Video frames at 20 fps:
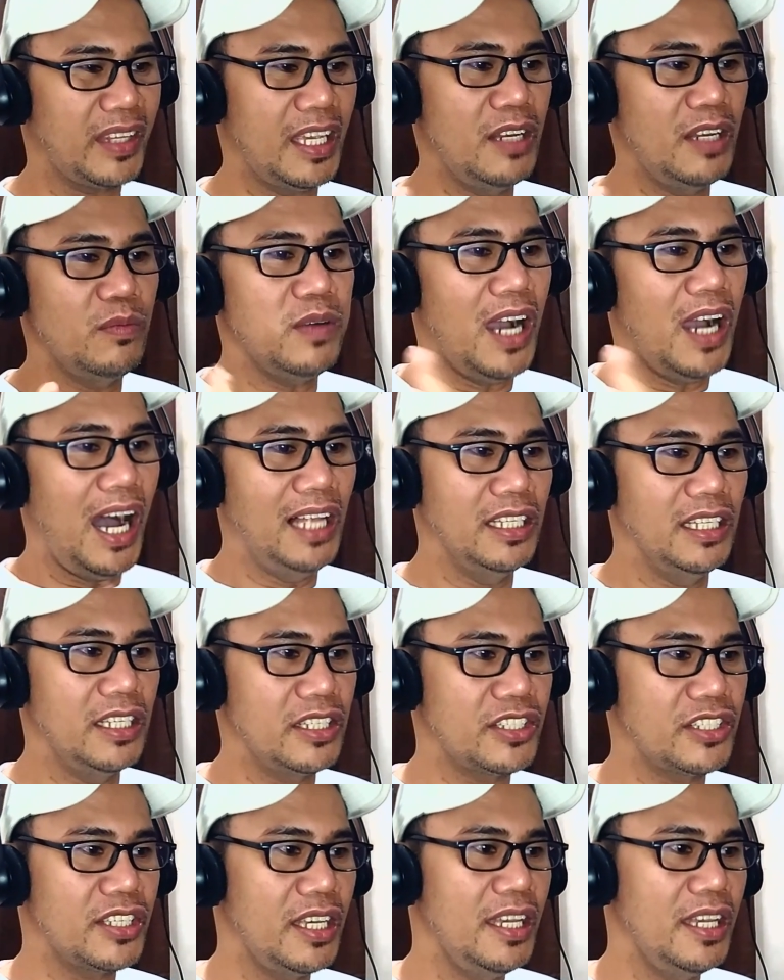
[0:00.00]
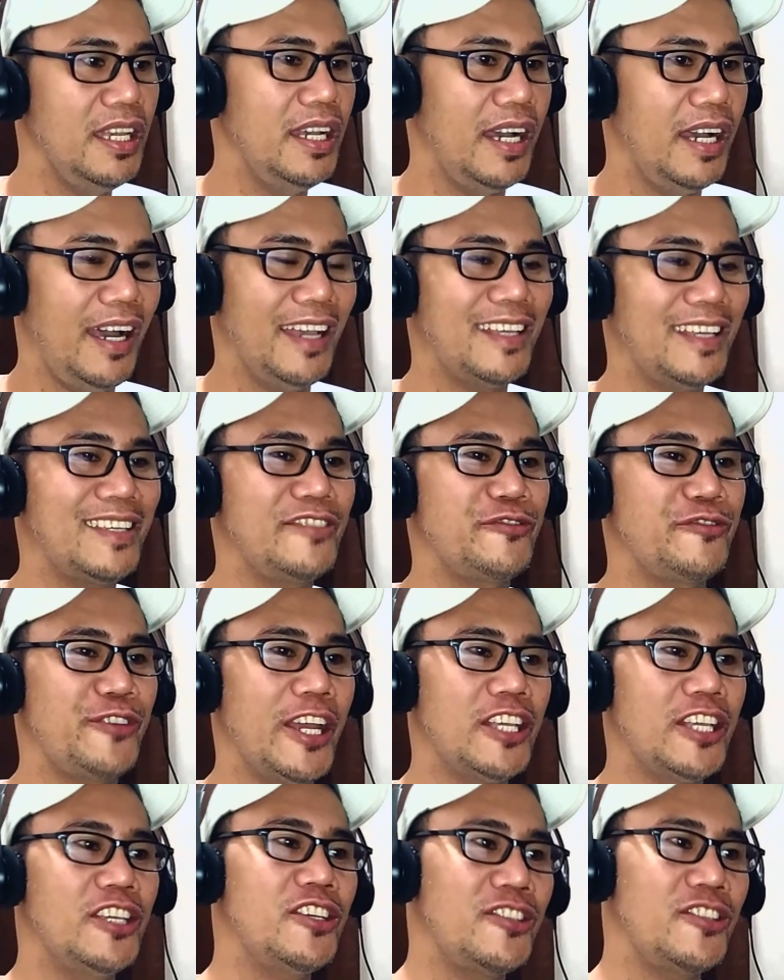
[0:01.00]
in Polish, I can
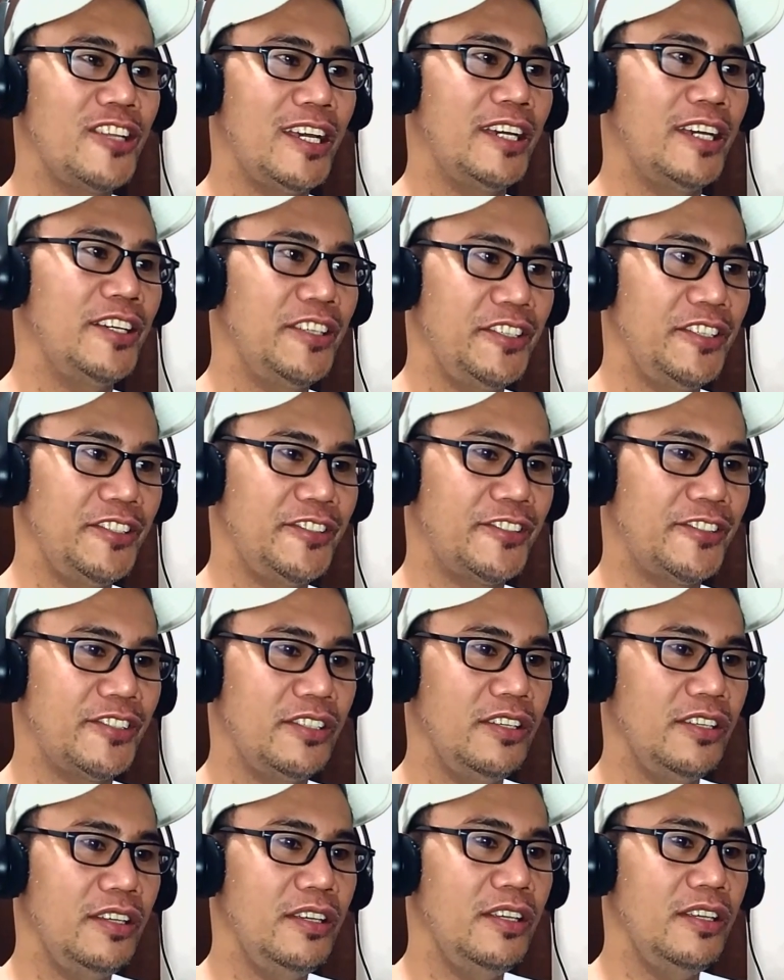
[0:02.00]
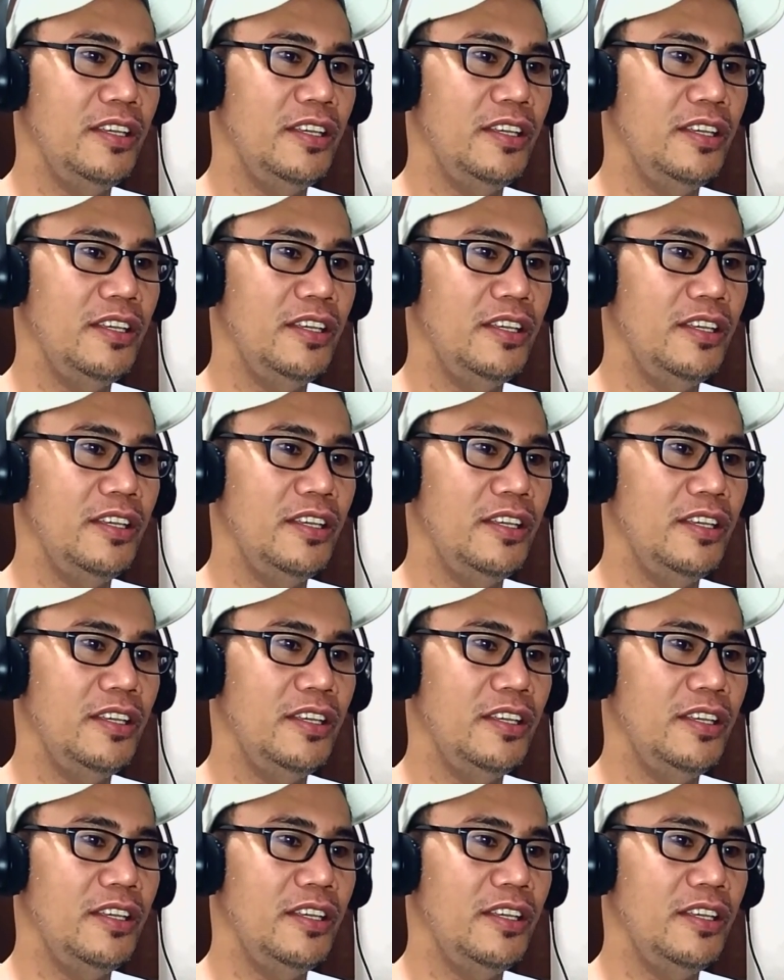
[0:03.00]
recognize